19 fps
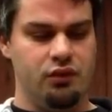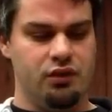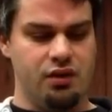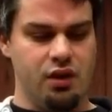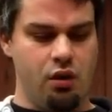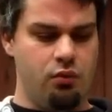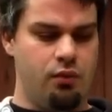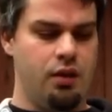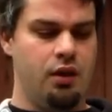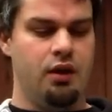
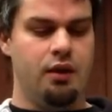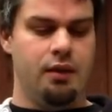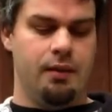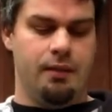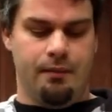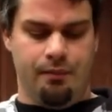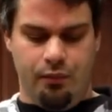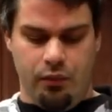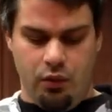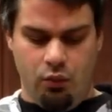So
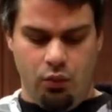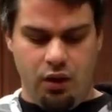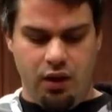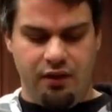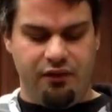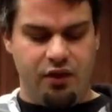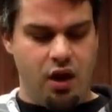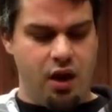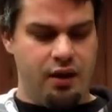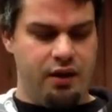what
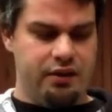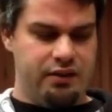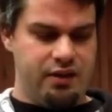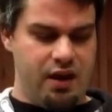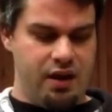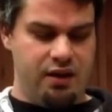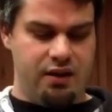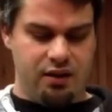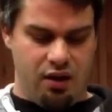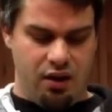I've gone and
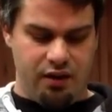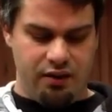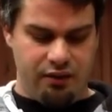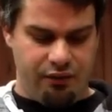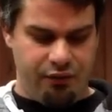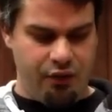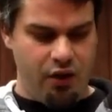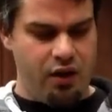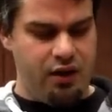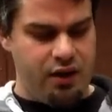done on
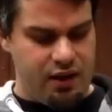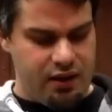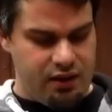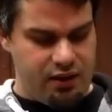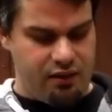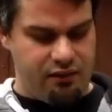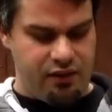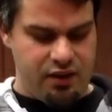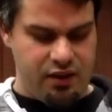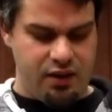the front
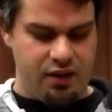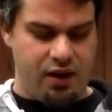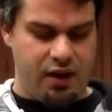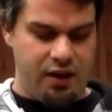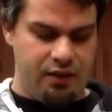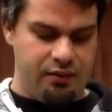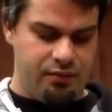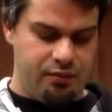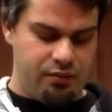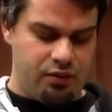end of it,
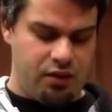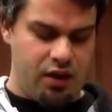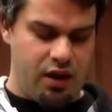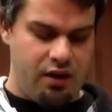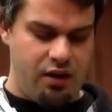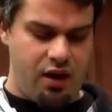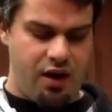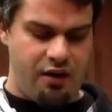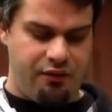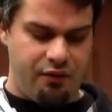I've
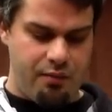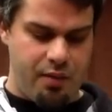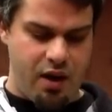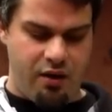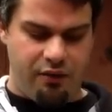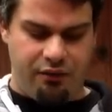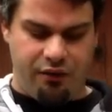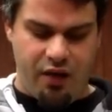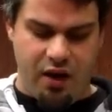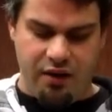cut off
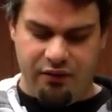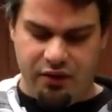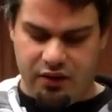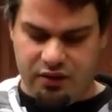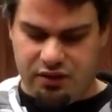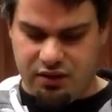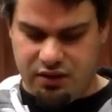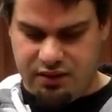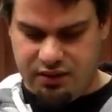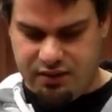about 5
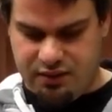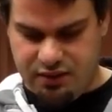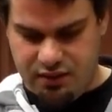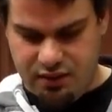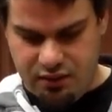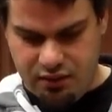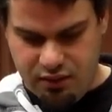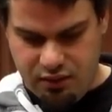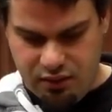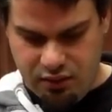inches,
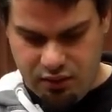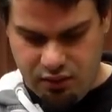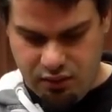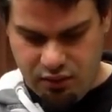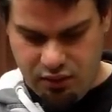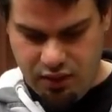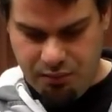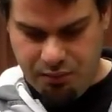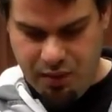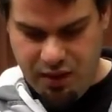
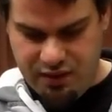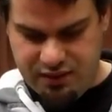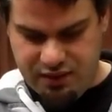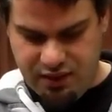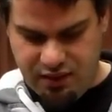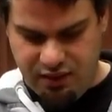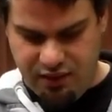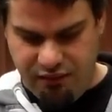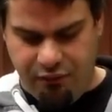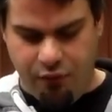like
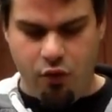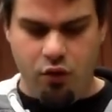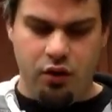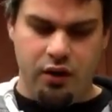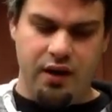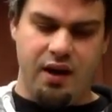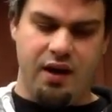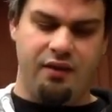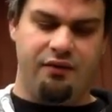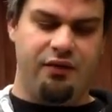basically
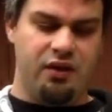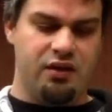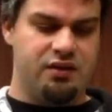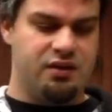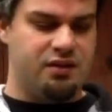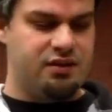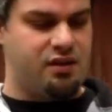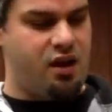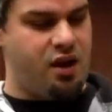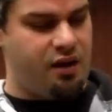4.5
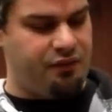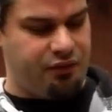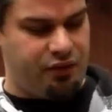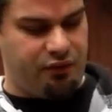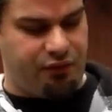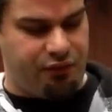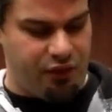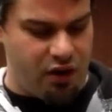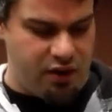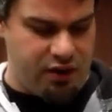inches off
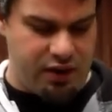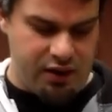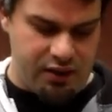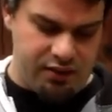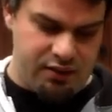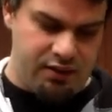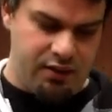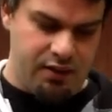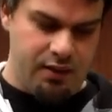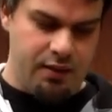the front
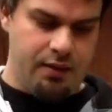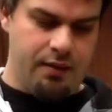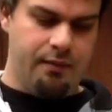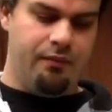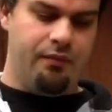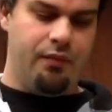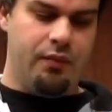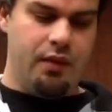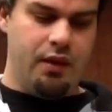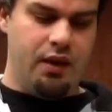end,
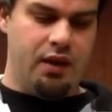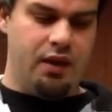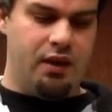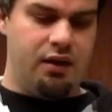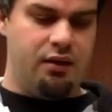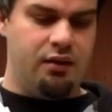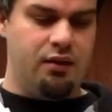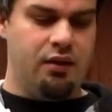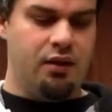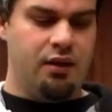
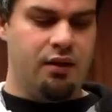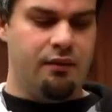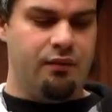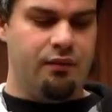and